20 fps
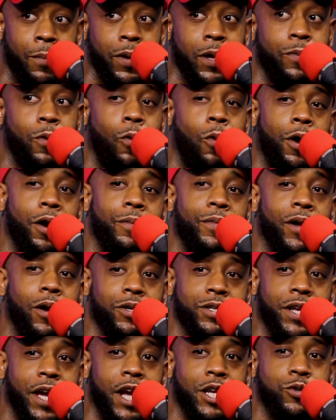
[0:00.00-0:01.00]
People want to be
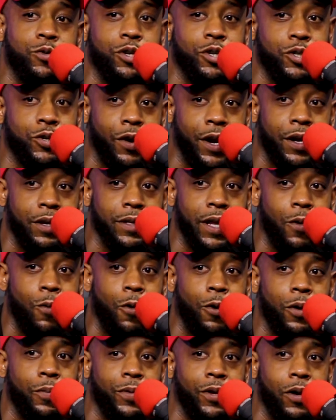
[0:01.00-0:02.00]
on stage with a Drake. They
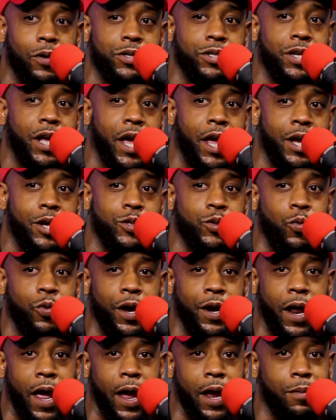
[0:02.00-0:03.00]
want to be on stage
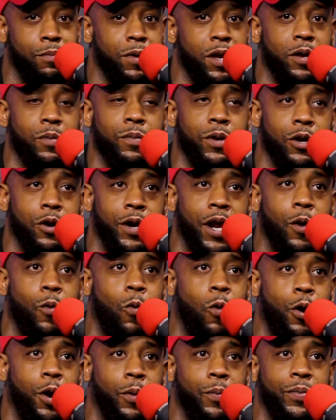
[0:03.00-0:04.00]
with a Meek Mill. They
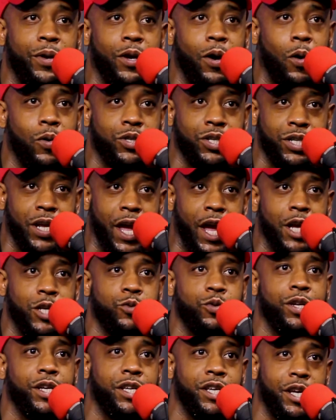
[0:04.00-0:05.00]
want to be on stage
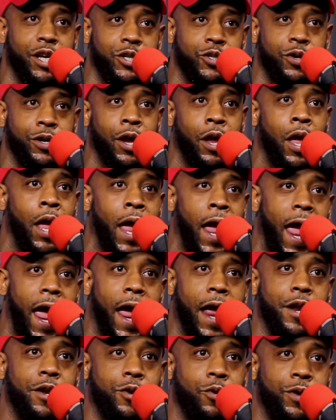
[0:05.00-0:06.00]
with a Kendrick.
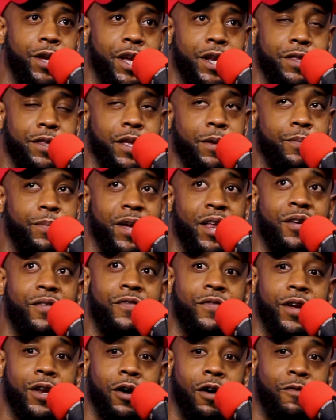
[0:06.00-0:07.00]
And you get the
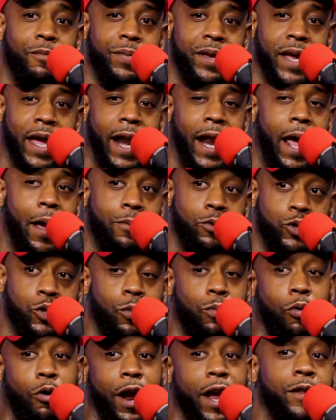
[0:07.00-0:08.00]
benefit of being able
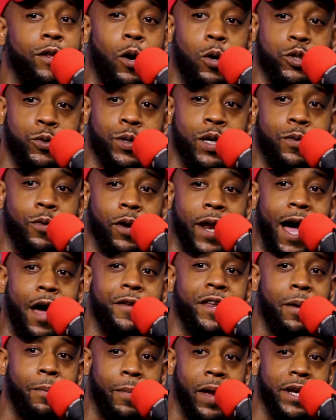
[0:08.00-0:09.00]
to bring those people out,
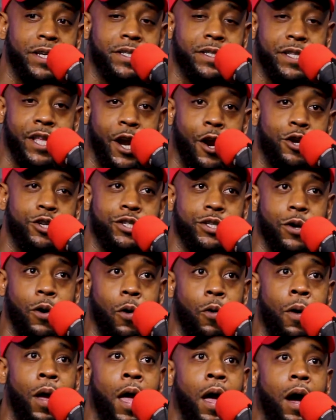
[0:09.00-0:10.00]
and it makes their show